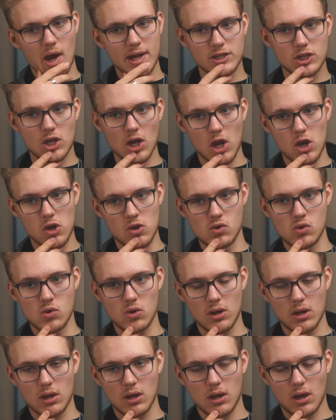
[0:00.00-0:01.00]
I'd
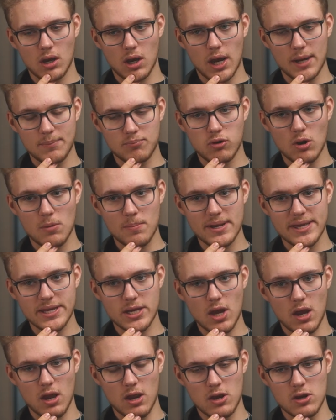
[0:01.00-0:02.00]
probably
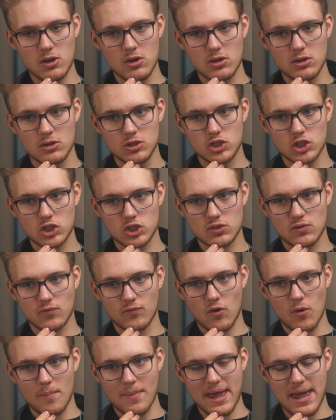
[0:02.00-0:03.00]
go just
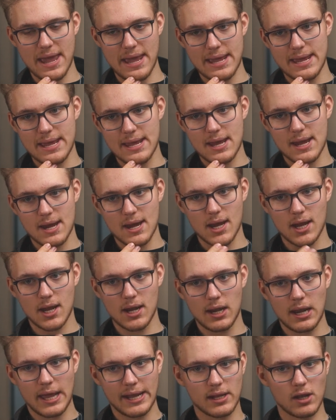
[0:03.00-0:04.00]
from a
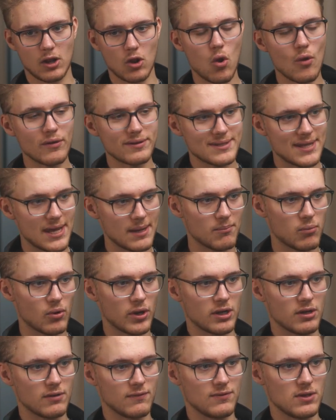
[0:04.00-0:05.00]
content
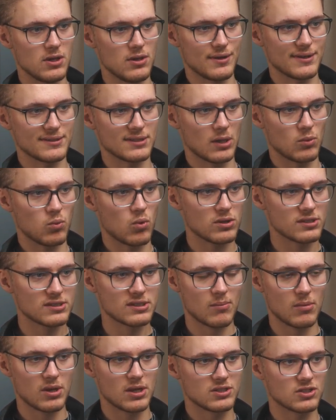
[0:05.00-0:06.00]
point of view, because I'd want
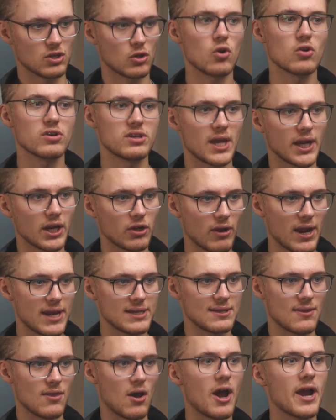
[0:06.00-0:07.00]
someone as a content
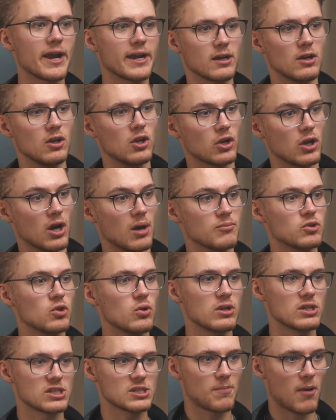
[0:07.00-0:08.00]
creator that I can look up to
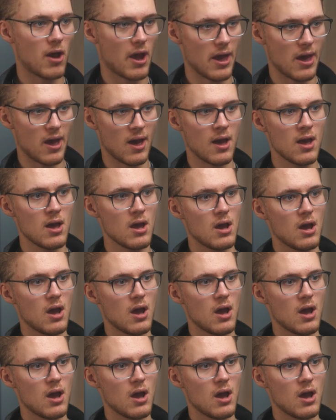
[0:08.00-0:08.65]
and aspire.